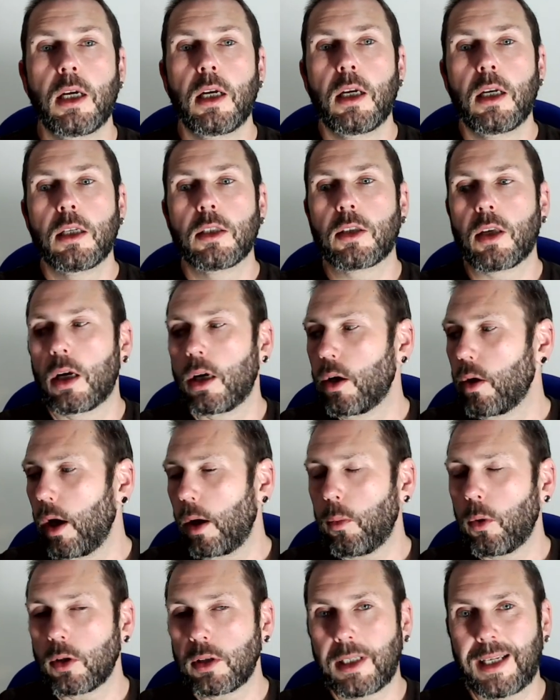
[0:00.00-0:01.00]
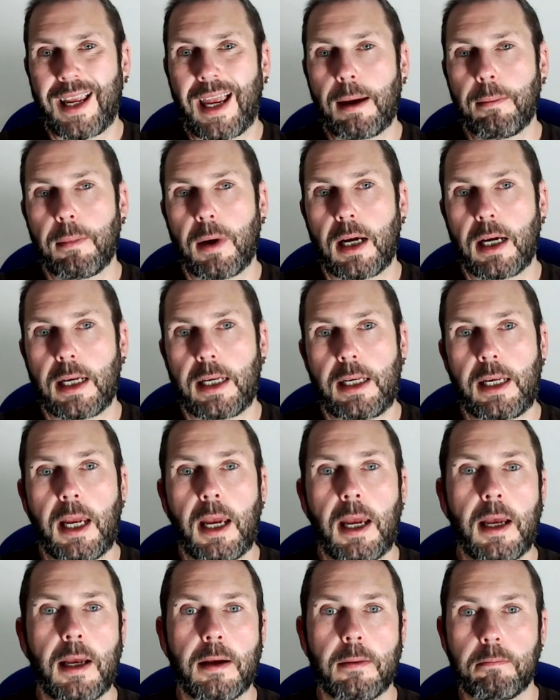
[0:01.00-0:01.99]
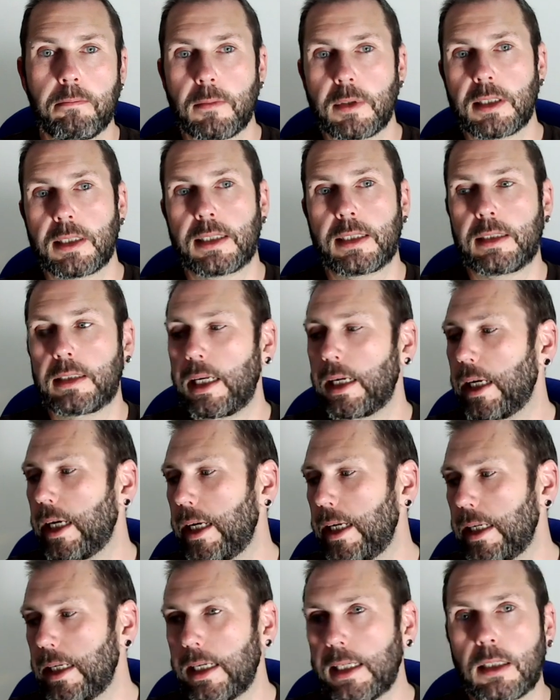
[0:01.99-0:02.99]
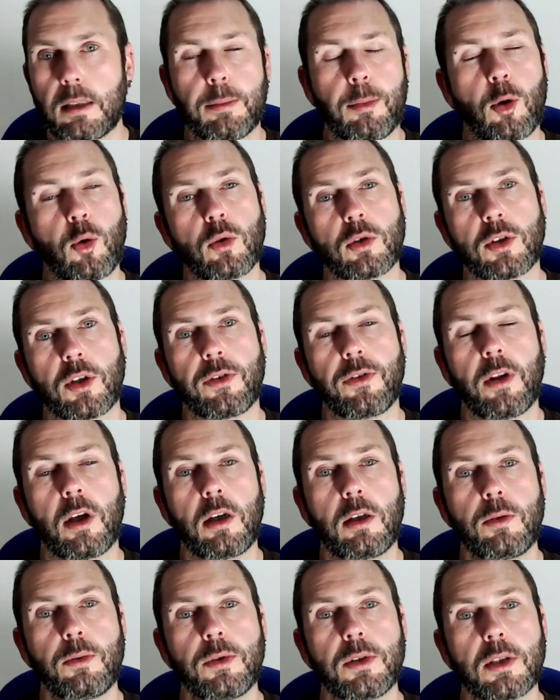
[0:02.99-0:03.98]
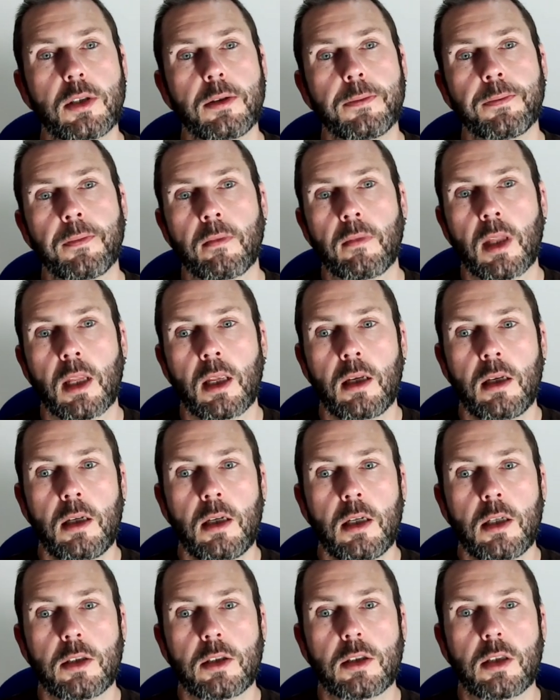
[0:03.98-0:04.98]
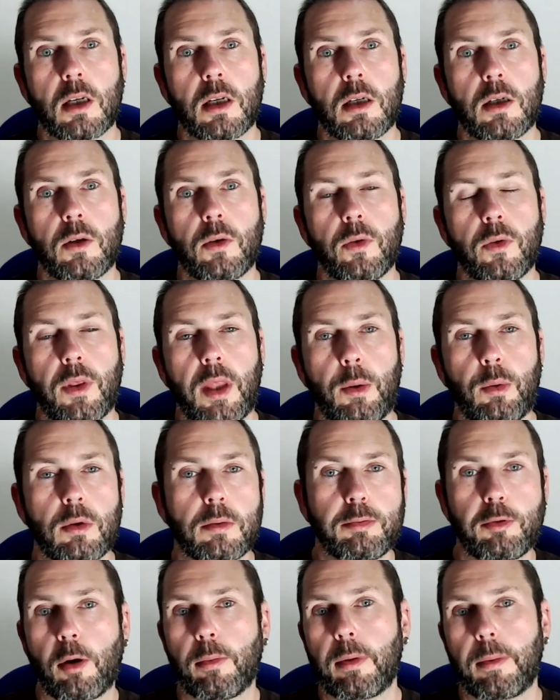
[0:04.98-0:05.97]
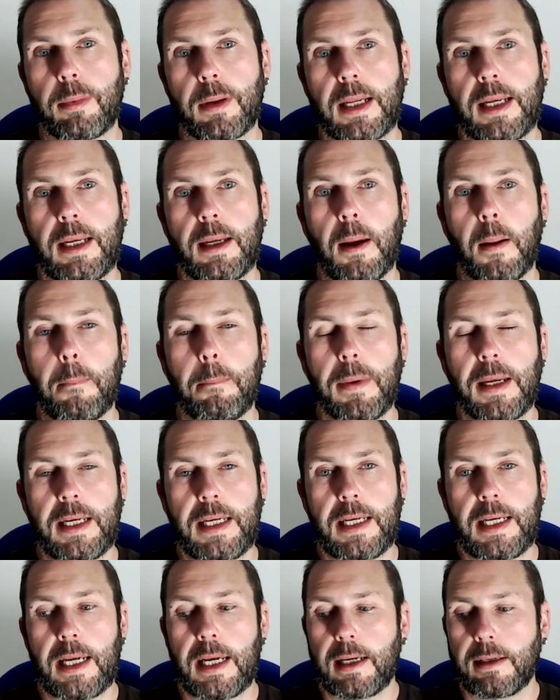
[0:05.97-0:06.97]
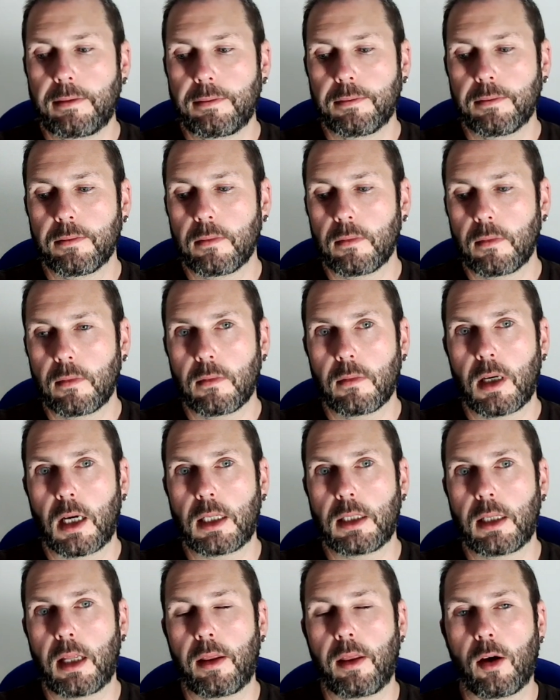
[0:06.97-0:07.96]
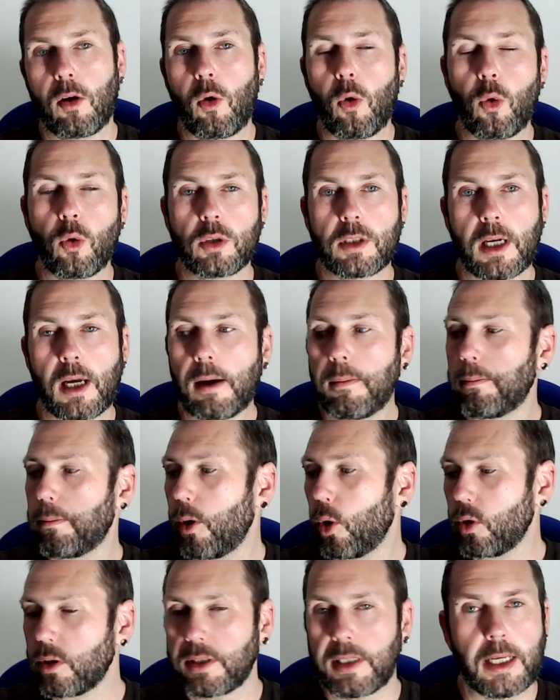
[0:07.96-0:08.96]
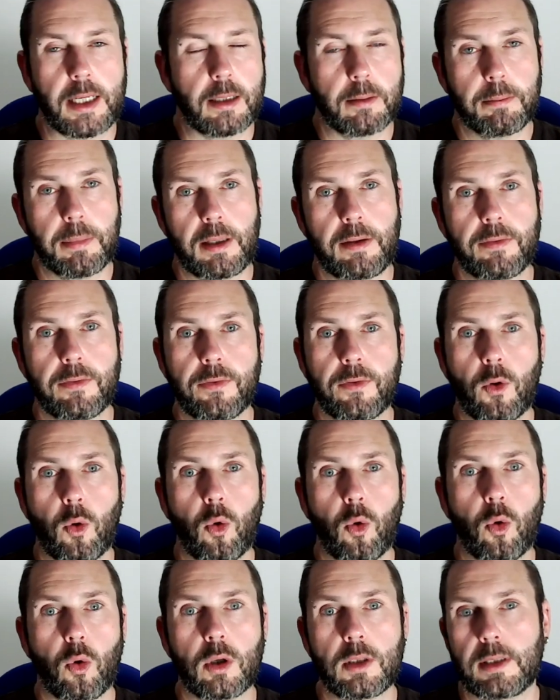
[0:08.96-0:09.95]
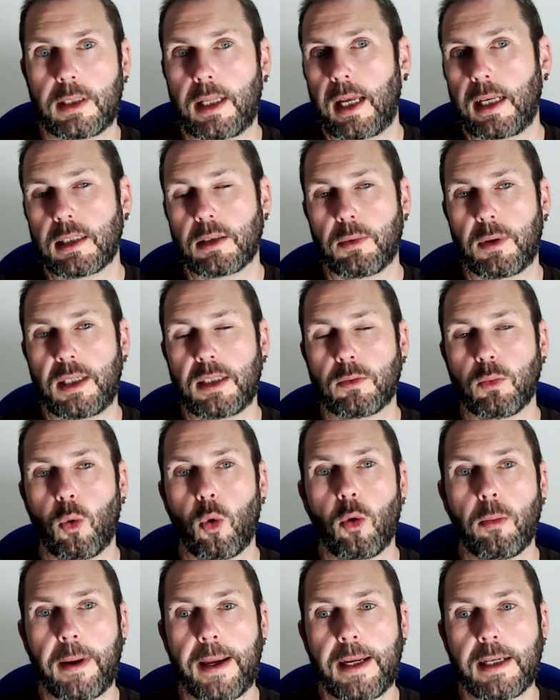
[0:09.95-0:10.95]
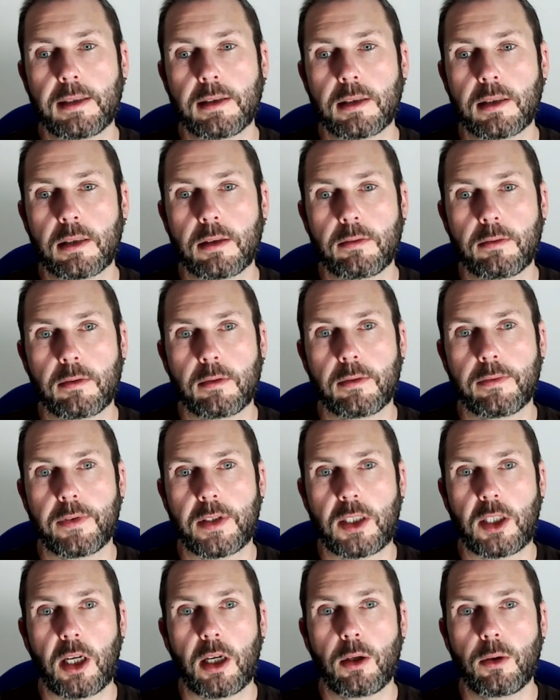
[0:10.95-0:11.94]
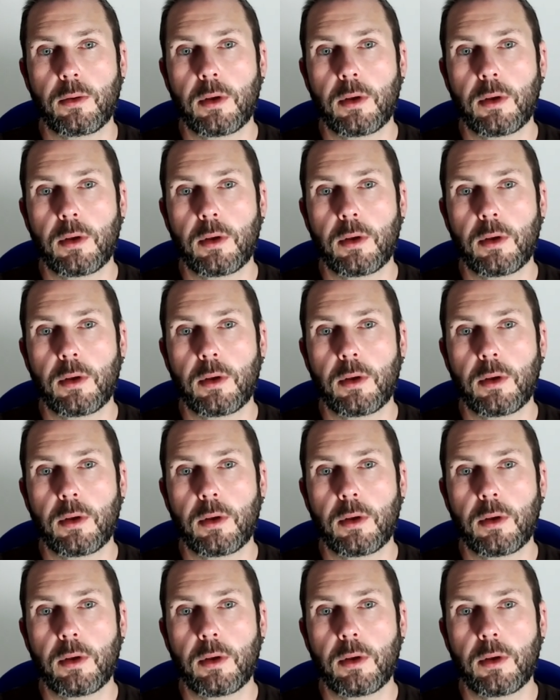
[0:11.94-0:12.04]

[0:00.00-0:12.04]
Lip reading: So I want to get my sticky little paws on those. So there will probably be another order unboxing before next week's warmings video.